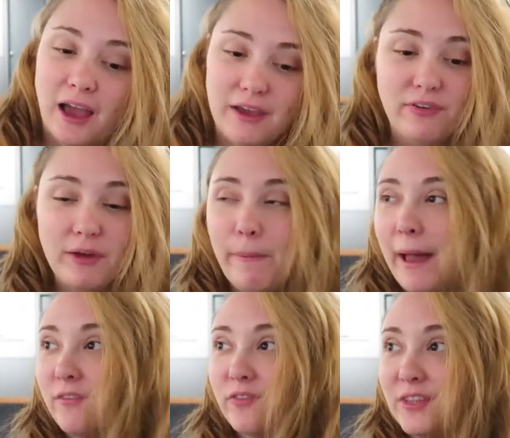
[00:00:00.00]
I feel
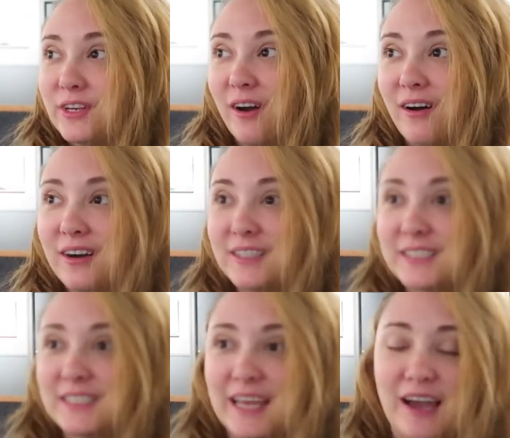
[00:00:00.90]
bad for the dogs
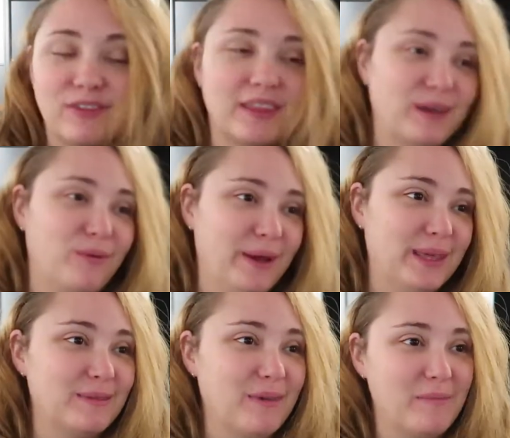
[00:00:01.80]
because I have to like
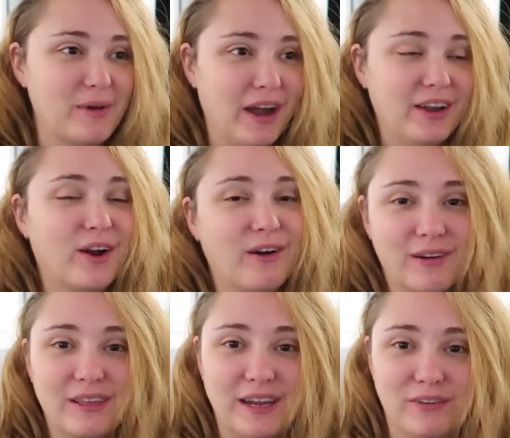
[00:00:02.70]
wake them up kind of
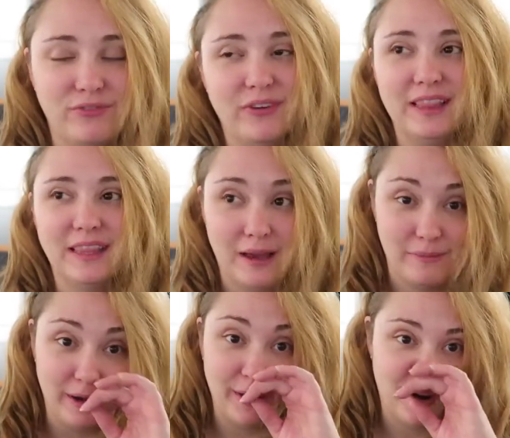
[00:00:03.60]
early to feed
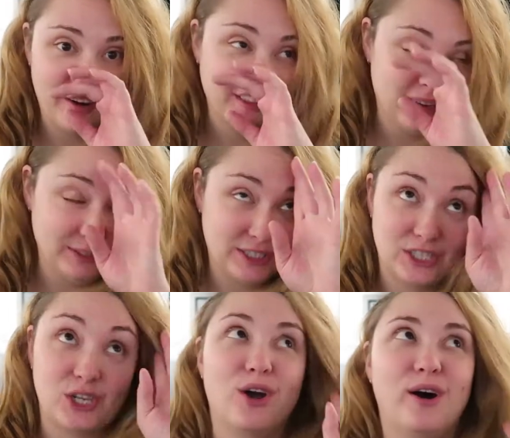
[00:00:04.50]
them, and Harley was
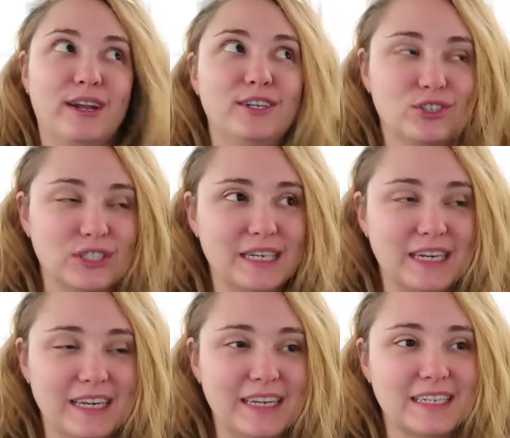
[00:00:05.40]
just not interested
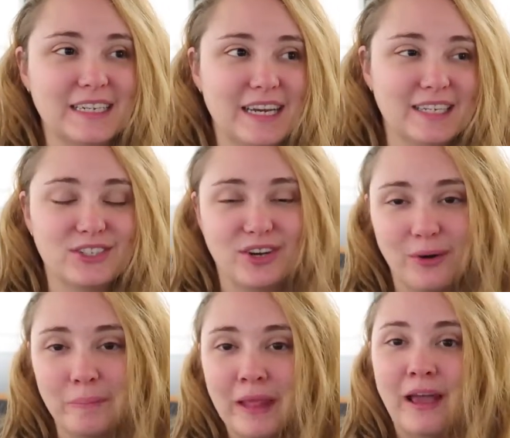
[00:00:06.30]
in eating today,
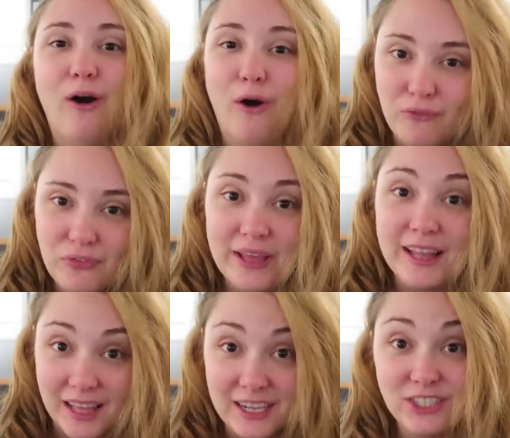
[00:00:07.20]
so hopefully
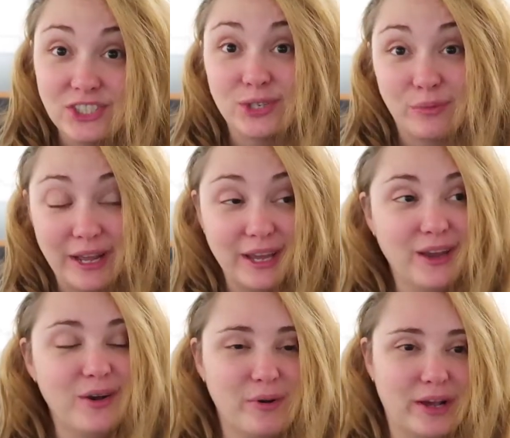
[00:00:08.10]
at lunch when
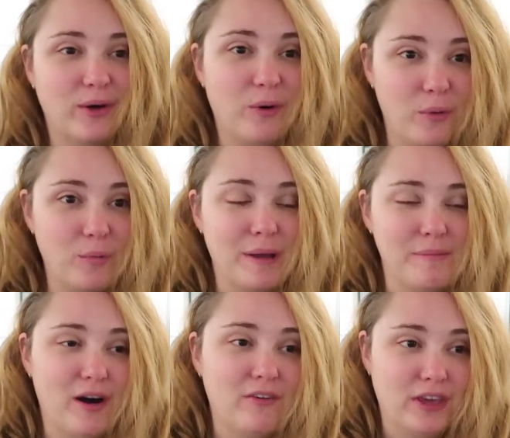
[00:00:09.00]
I go home when
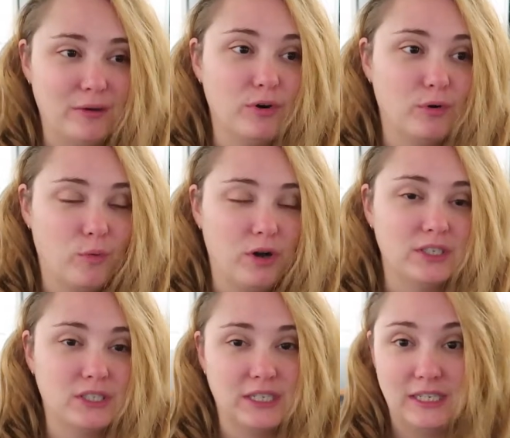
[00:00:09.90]
I'm off, he will
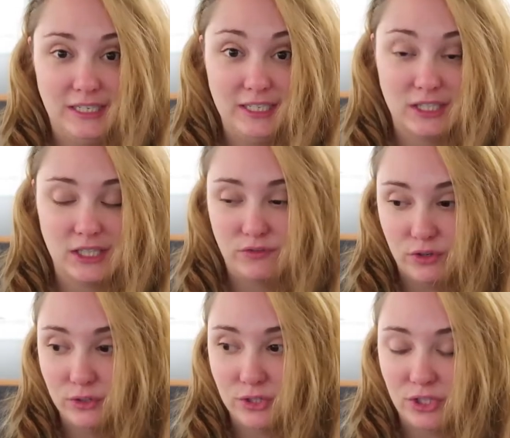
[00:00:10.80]
want to eat the
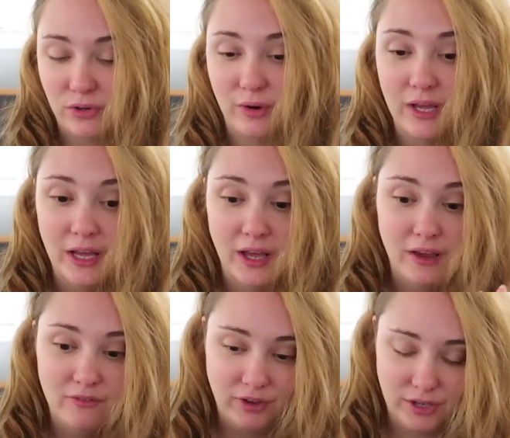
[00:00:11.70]
food, so
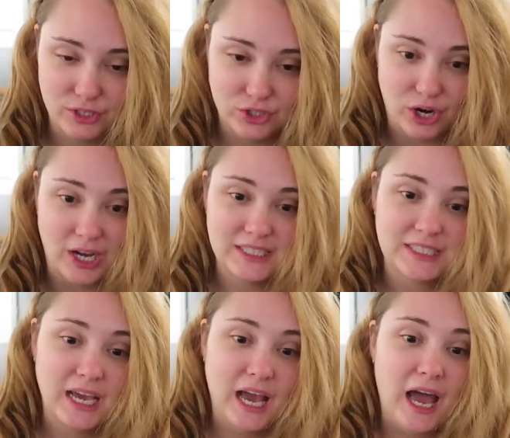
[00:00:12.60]
fingers crossed.